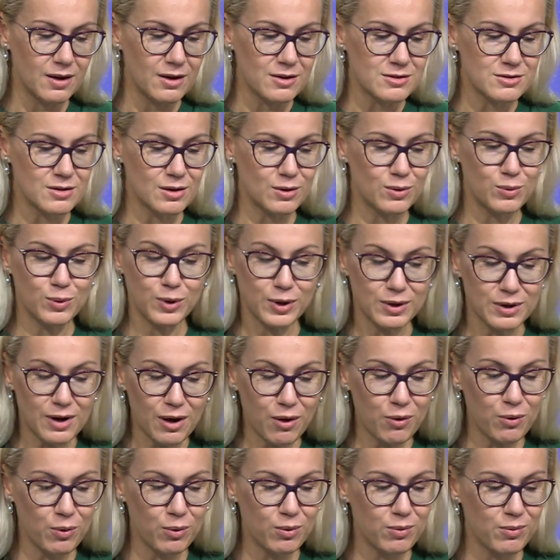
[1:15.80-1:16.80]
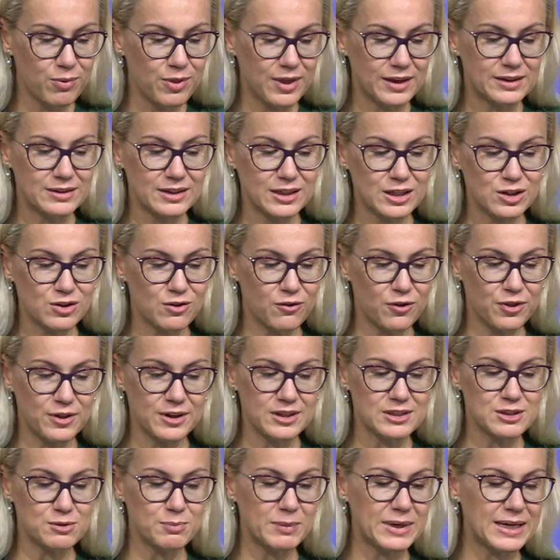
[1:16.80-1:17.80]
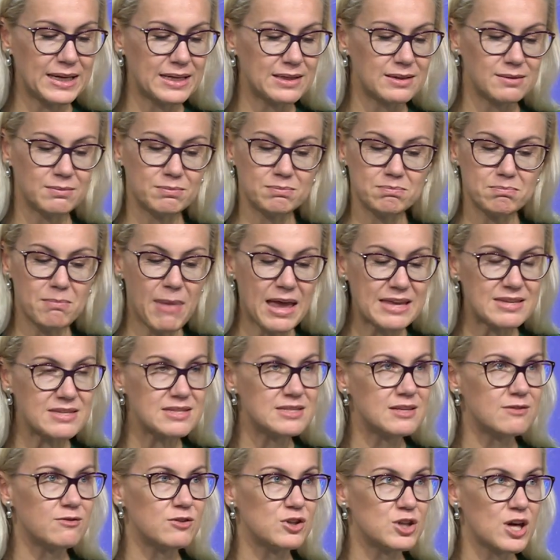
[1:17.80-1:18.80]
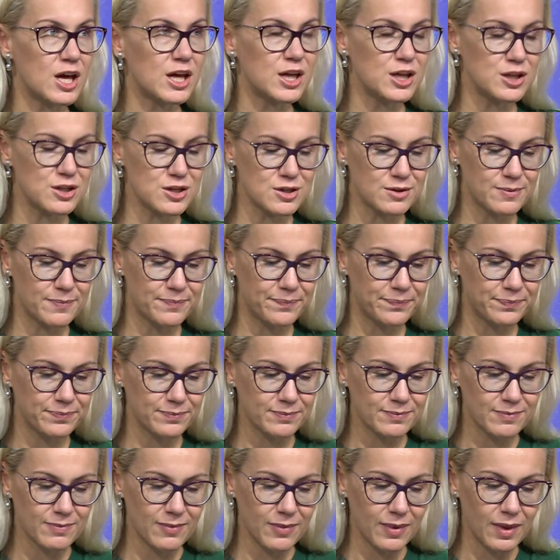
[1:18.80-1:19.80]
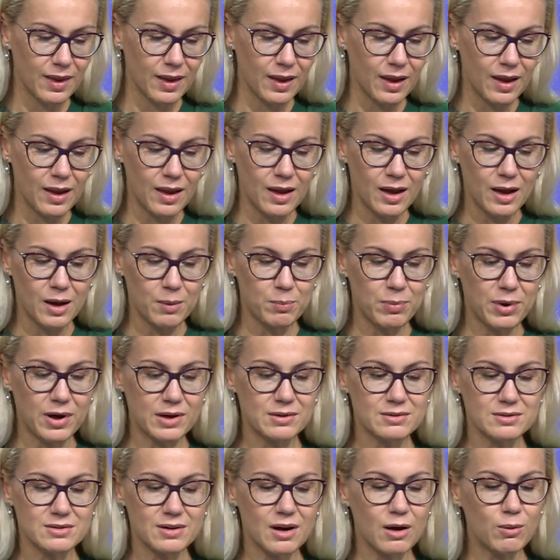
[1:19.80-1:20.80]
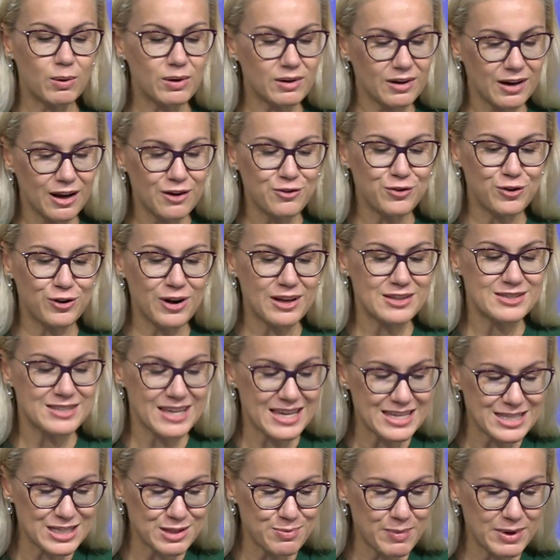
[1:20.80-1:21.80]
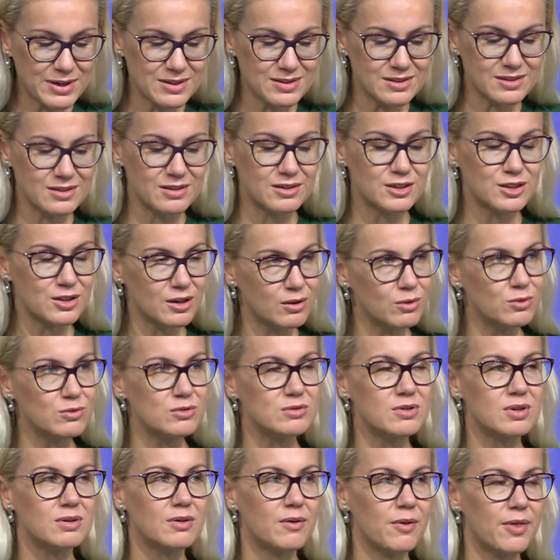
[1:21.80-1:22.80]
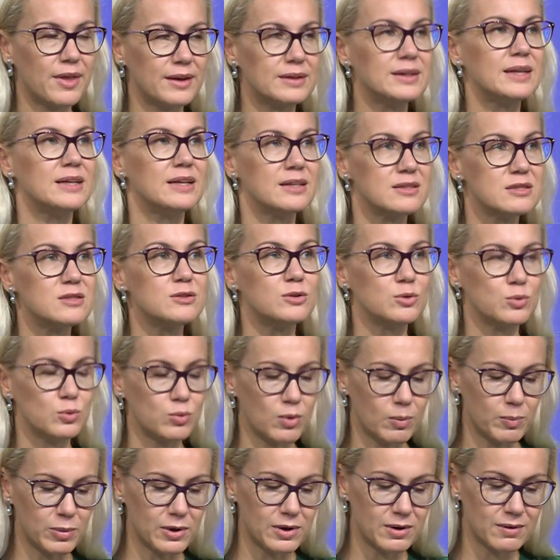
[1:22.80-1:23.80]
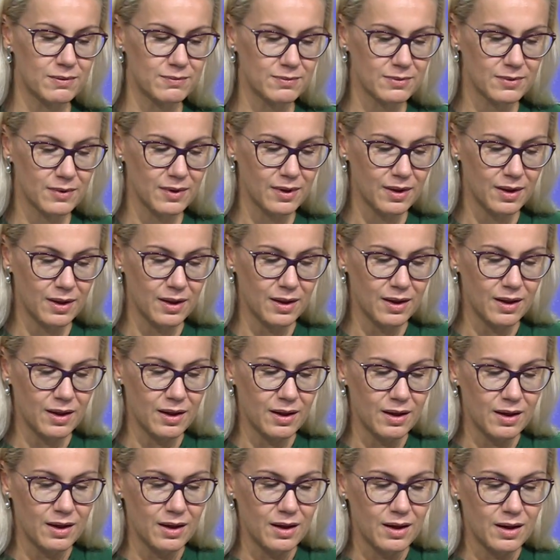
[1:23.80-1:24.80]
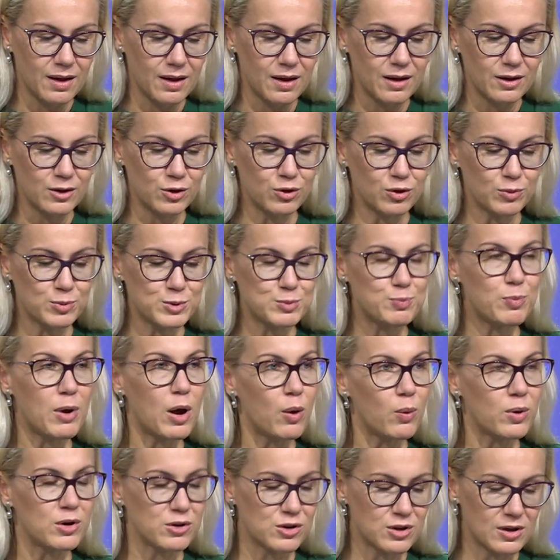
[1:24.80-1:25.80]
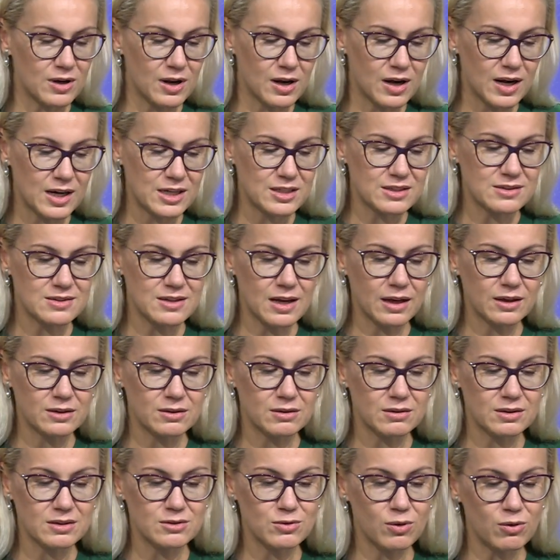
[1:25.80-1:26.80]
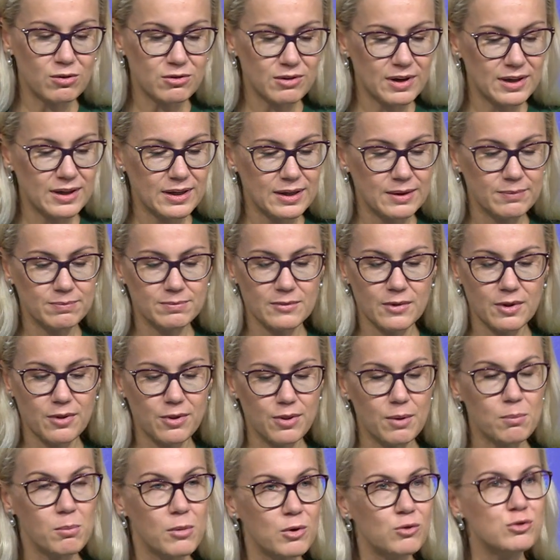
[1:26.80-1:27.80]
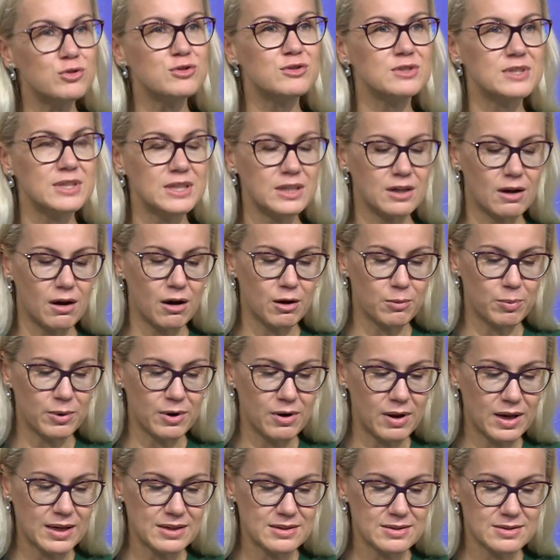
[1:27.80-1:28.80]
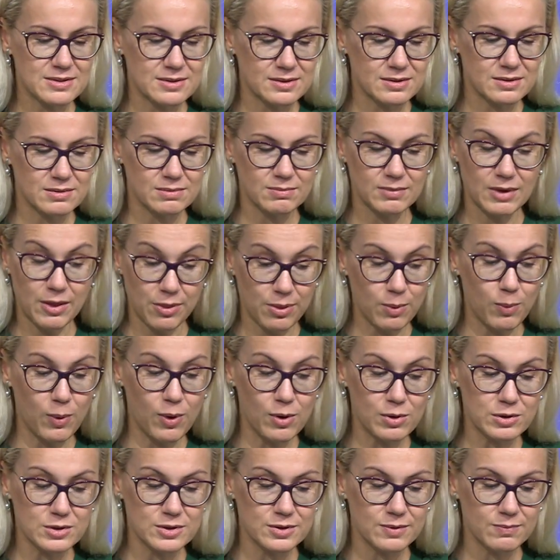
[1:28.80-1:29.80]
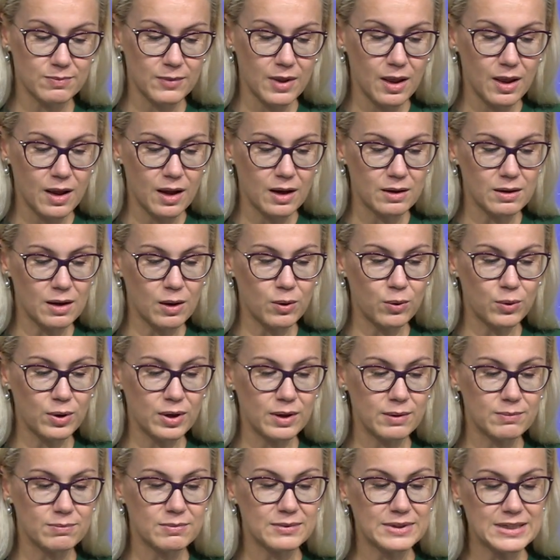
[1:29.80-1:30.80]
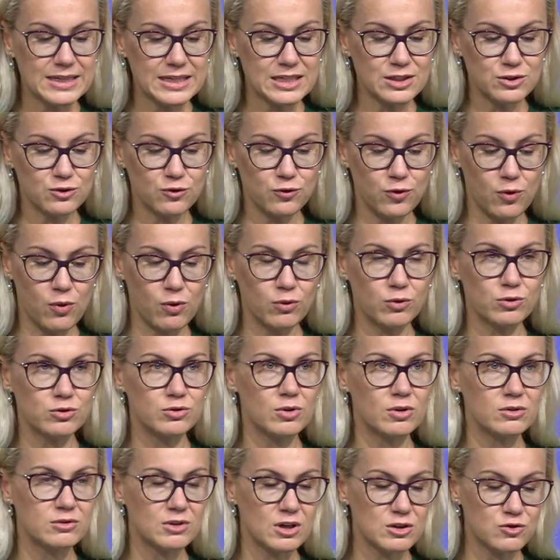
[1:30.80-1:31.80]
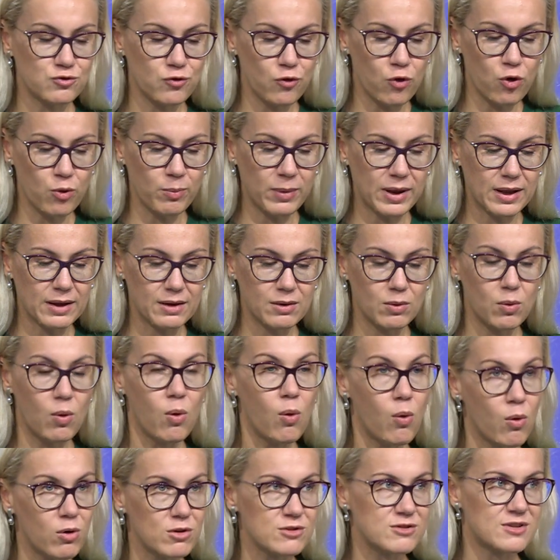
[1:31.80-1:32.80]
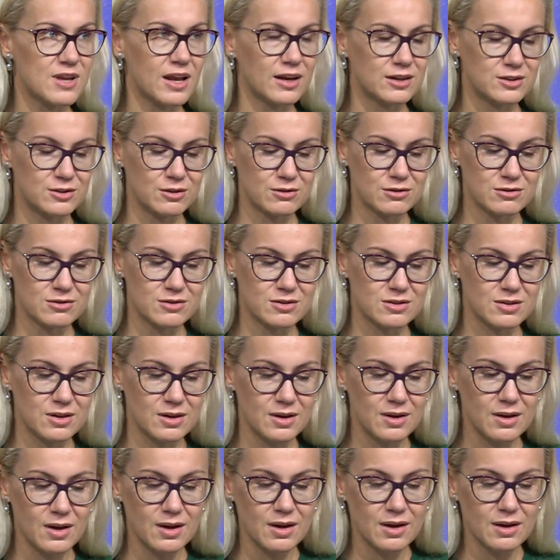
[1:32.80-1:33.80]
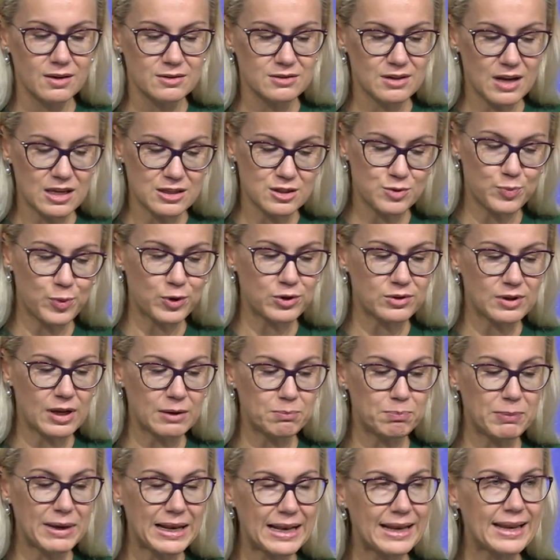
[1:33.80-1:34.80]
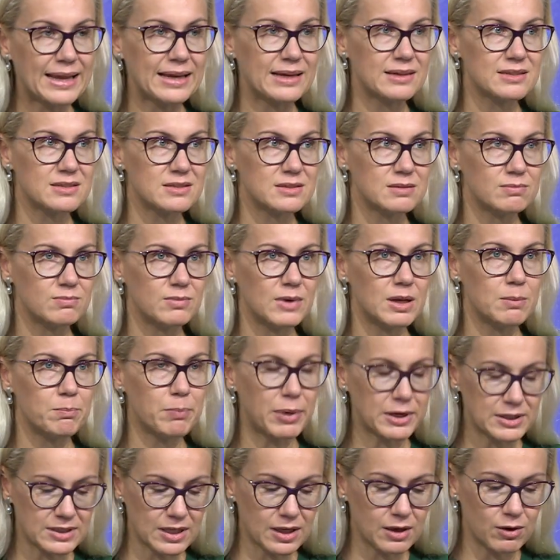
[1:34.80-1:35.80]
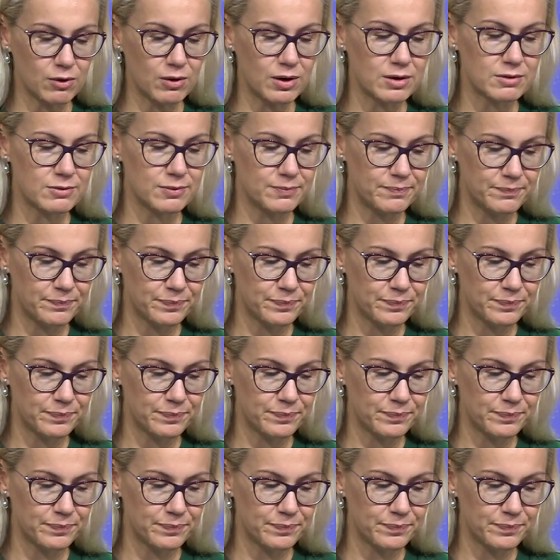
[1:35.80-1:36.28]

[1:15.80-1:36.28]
So we know that each of these mean massive change, but our careful assessment shows that it is doable. Europe's power generation sector is already the most decarbonized in the world, and now we need to focus on transforming all sectors, transport and buildings in particular.